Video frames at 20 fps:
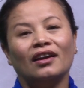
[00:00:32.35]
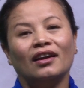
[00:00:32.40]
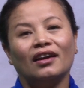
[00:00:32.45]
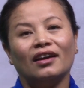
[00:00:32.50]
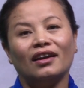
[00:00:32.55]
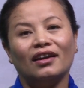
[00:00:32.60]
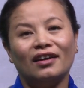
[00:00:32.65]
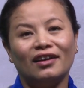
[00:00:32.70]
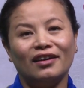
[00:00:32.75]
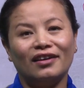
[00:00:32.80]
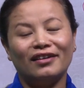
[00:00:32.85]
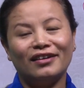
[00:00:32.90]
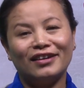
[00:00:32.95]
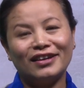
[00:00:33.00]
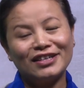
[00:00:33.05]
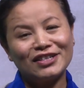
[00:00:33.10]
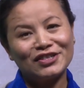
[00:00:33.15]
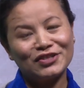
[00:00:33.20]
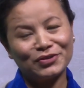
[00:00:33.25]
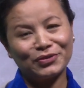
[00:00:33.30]

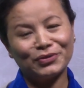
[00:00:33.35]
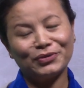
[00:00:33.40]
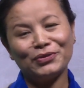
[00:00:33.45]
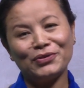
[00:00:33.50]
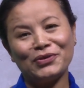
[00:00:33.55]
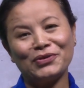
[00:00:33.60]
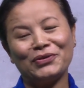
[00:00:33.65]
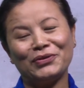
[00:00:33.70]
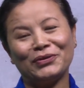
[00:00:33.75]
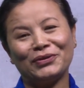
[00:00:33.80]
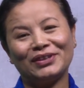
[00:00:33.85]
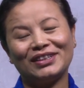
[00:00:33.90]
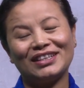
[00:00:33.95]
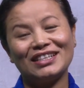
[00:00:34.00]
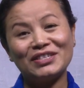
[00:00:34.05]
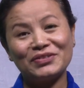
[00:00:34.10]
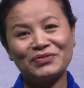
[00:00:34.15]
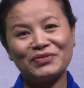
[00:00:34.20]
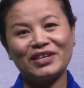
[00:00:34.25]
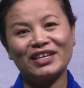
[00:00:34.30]
So
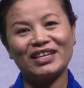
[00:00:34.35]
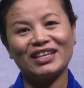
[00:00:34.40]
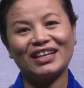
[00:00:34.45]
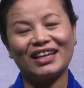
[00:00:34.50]
this week,